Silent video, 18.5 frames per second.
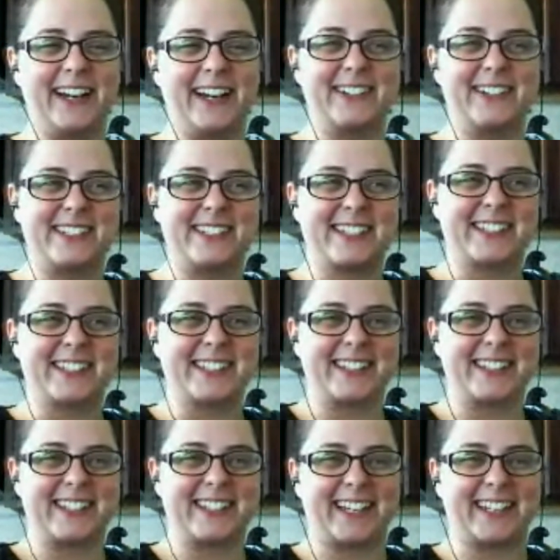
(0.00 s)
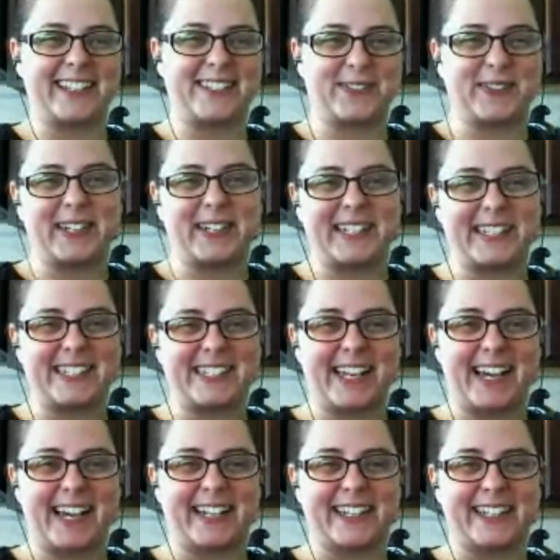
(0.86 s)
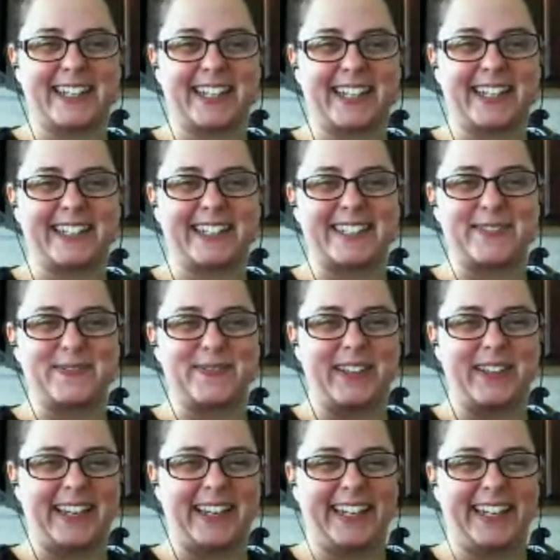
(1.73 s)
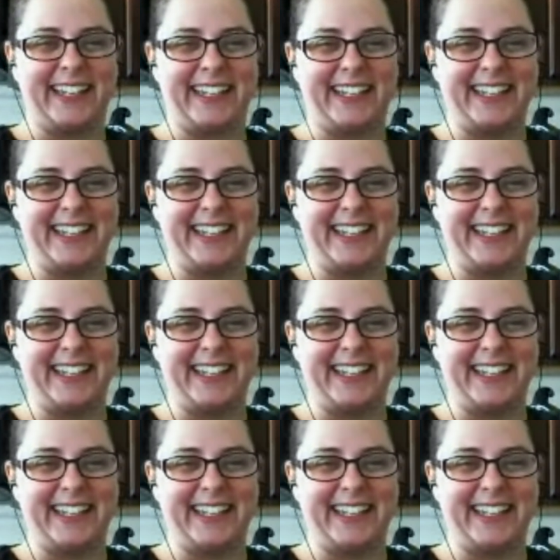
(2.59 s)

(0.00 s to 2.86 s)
That's what it sounded like to me.